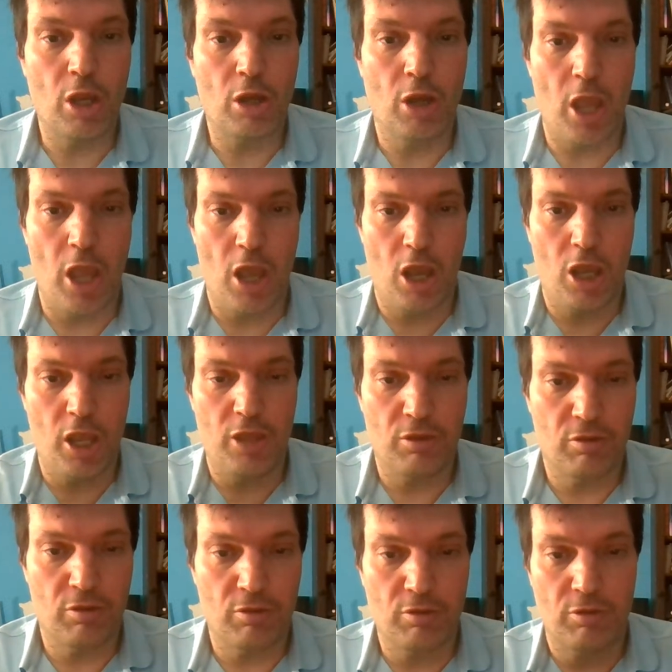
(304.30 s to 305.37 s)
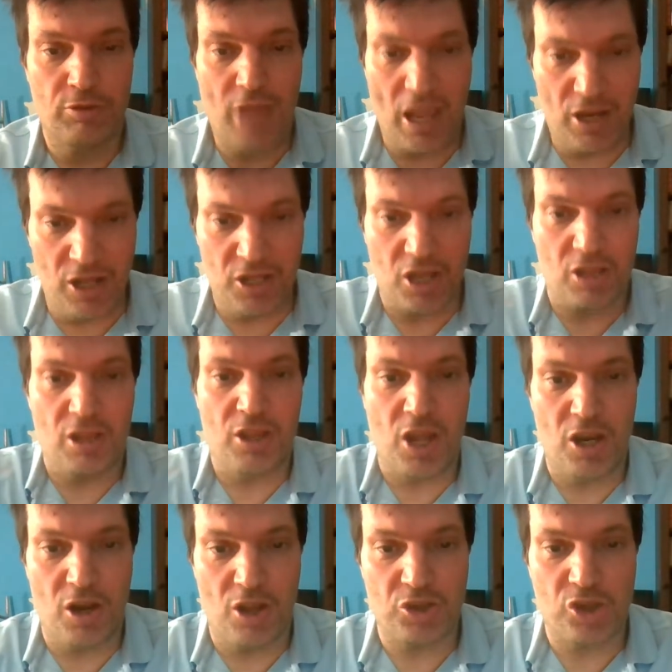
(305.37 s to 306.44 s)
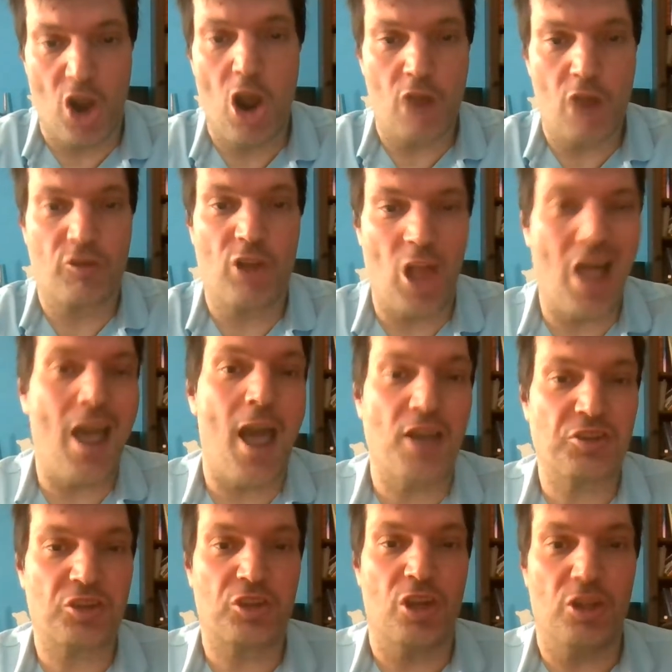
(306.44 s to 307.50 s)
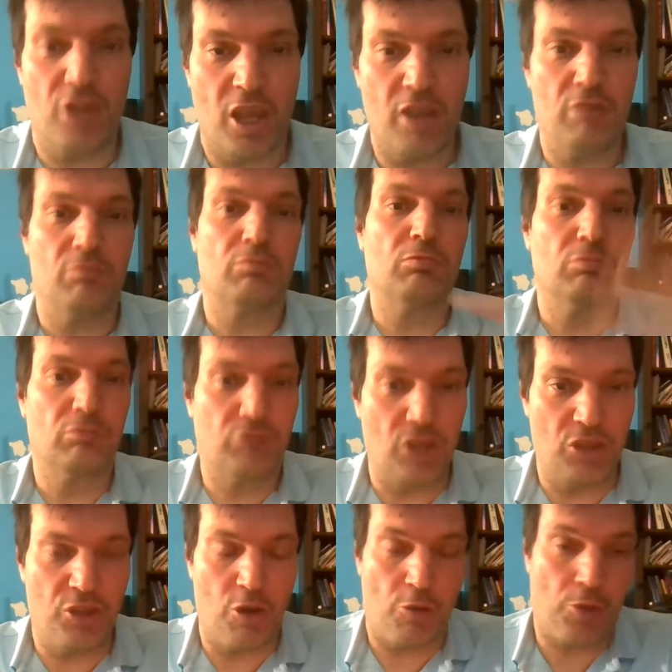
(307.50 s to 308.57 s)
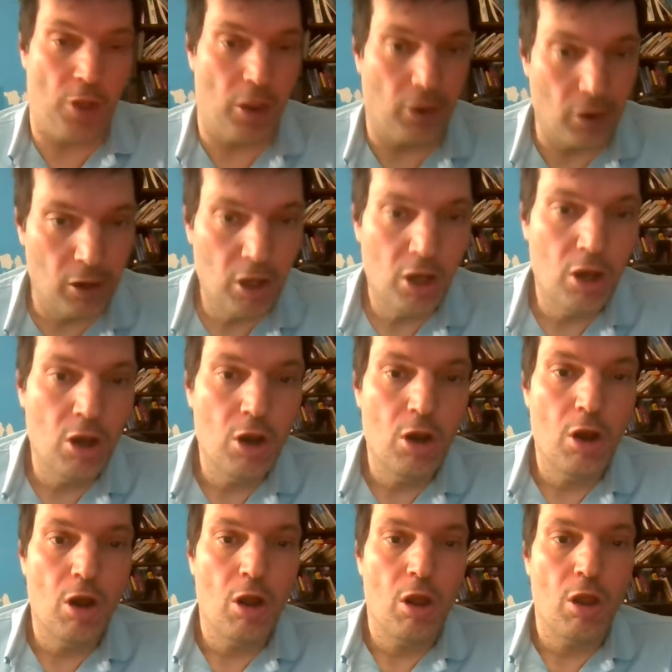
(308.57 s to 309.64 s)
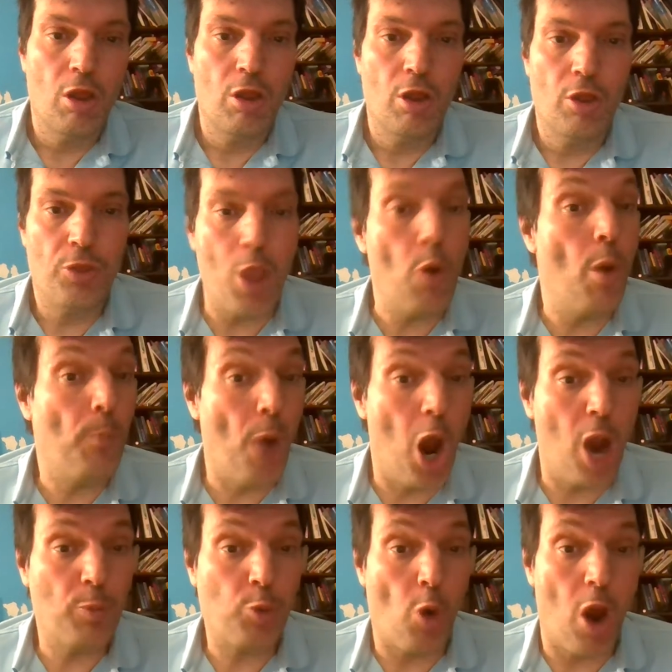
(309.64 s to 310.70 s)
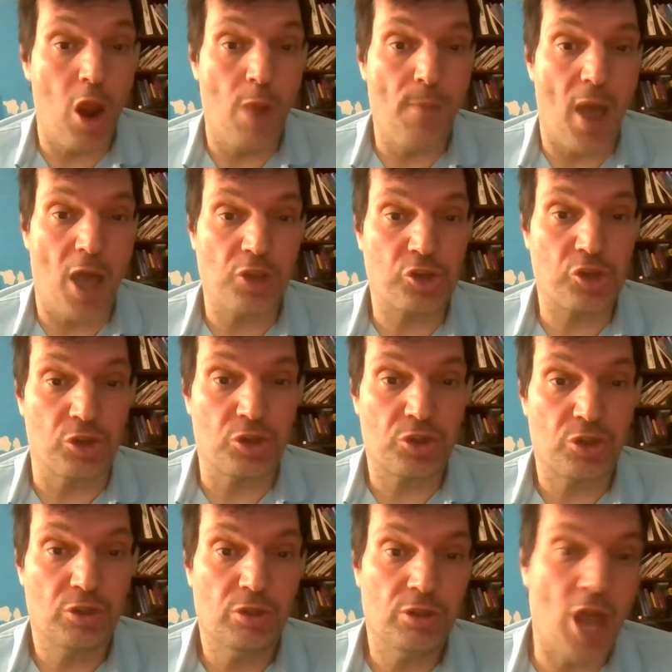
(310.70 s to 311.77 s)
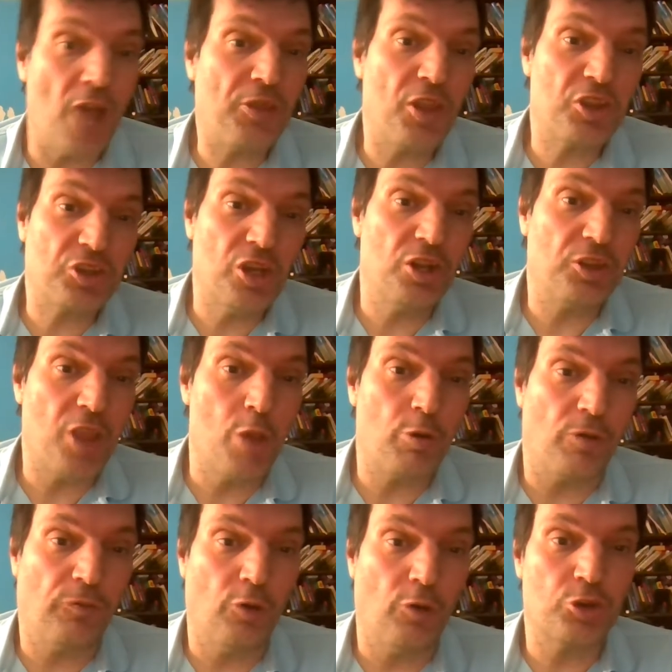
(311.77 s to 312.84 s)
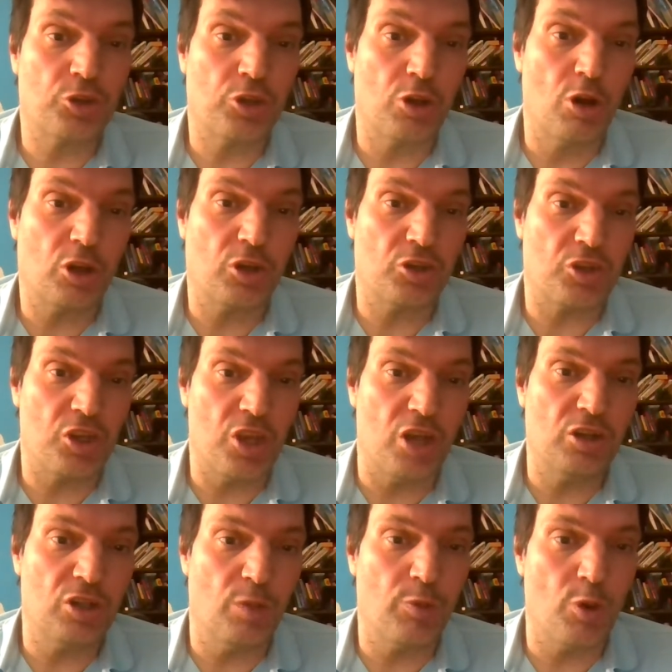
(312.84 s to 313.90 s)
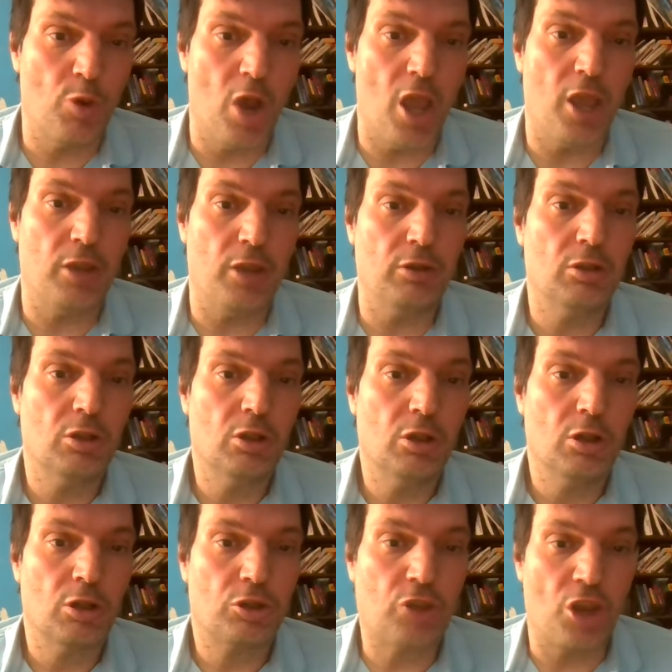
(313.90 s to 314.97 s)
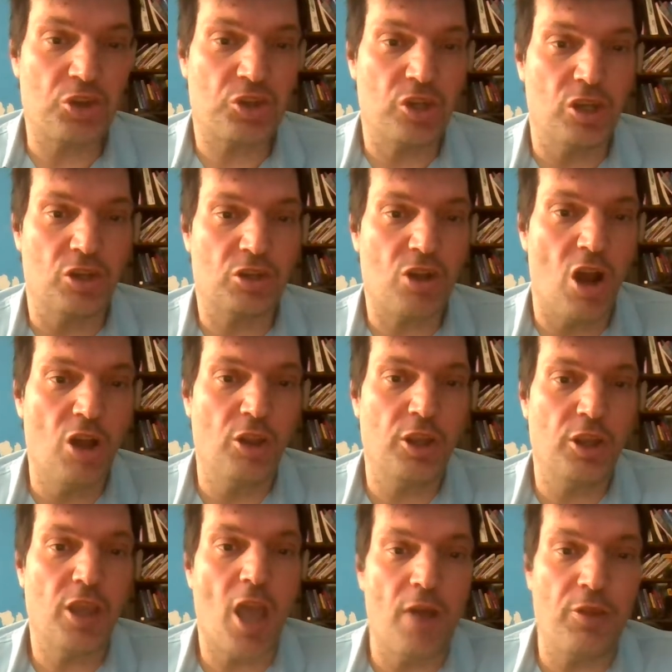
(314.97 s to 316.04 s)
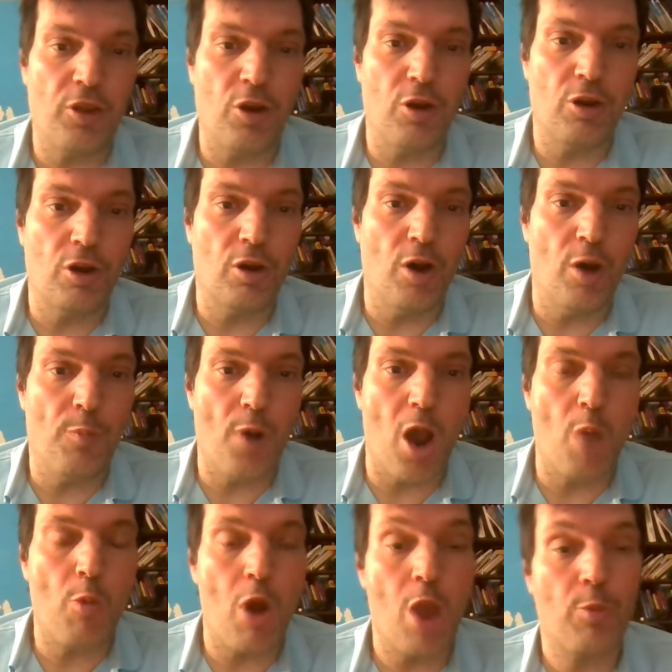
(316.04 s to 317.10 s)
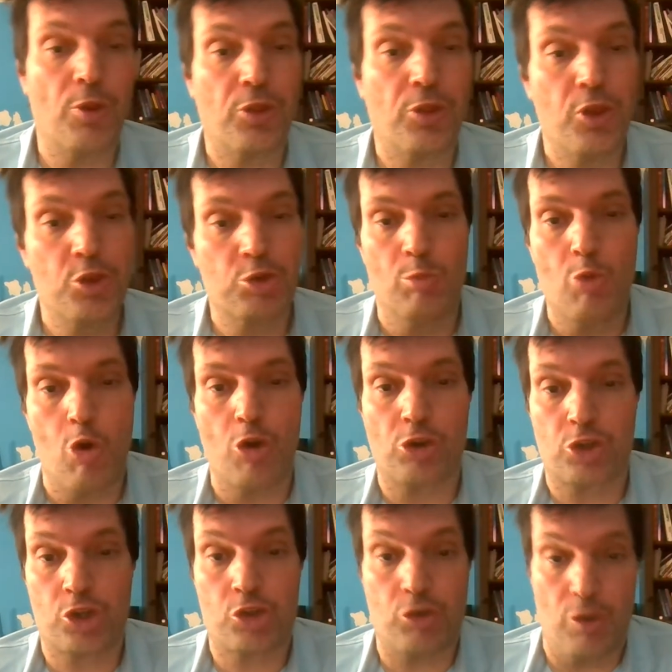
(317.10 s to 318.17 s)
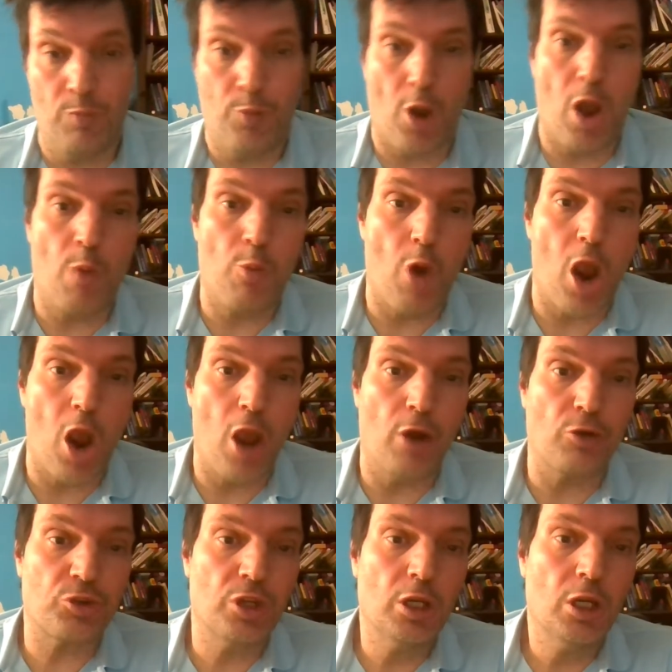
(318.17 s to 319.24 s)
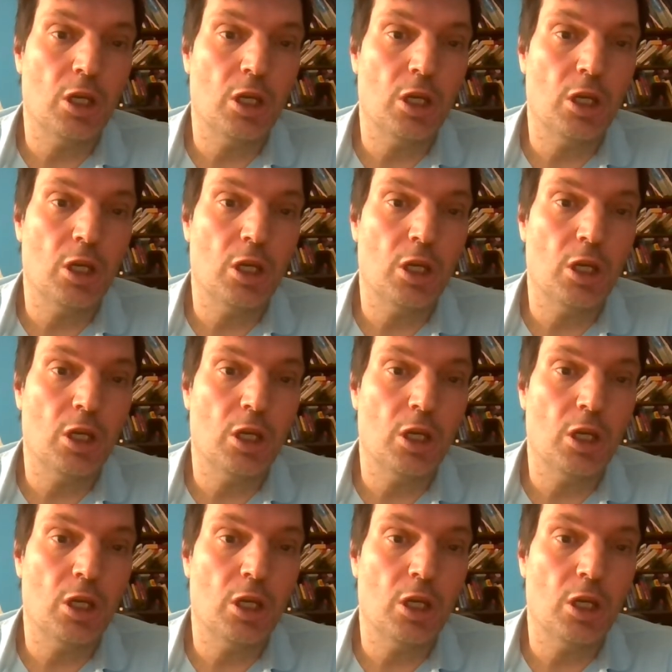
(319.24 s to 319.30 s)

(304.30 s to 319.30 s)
And then in a jar of glass, and they did their thing. There were barbed wire matches. Not to say that they were the first to do it, because the NWA, Dusty and Tully had their barbed wire, but these were more extreme barbed wires.